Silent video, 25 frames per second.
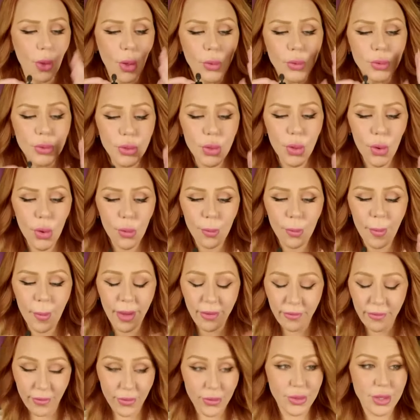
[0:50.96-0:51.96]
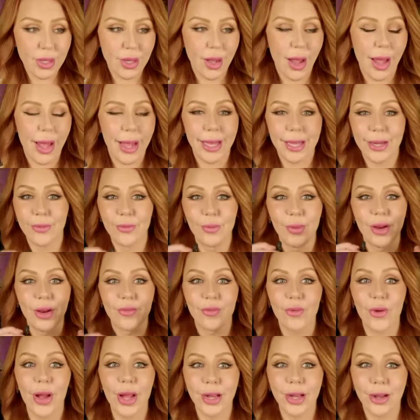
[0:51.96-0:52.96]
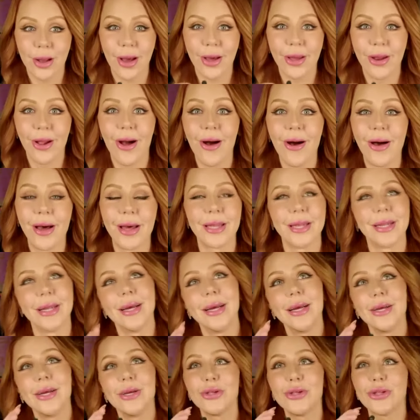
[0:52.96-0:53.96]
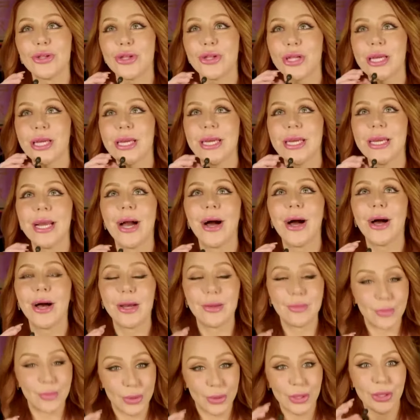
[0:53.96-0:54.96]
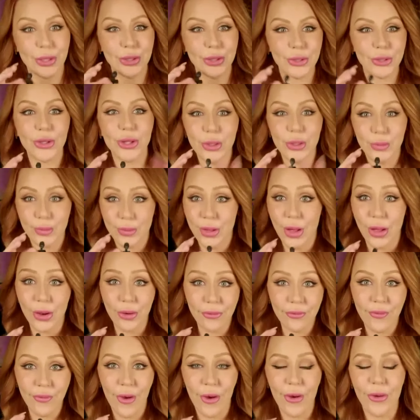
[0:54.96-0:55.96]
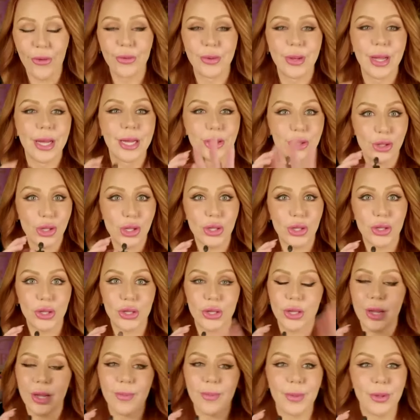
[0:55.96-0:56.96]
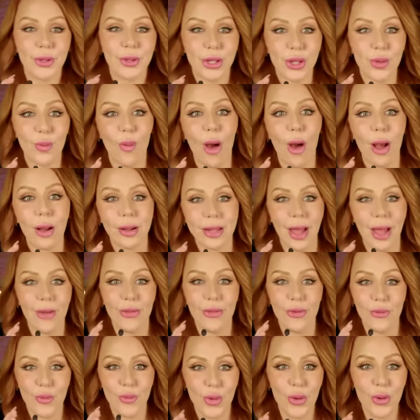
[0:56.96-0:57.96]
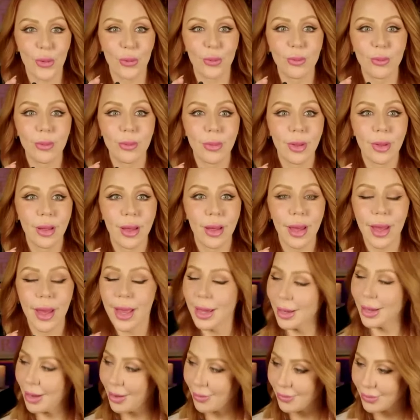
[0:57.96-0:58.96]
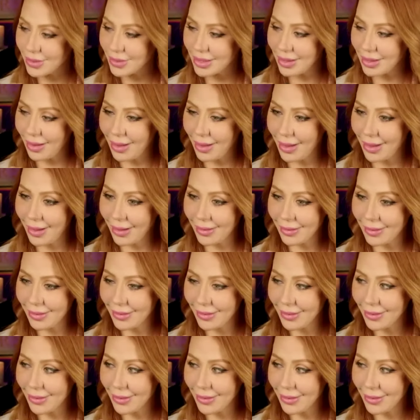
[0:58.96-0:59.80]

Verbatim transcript: so my first client, whenever I got on, she um she was on her phone and she stood up and she walked out of the room, and I was like,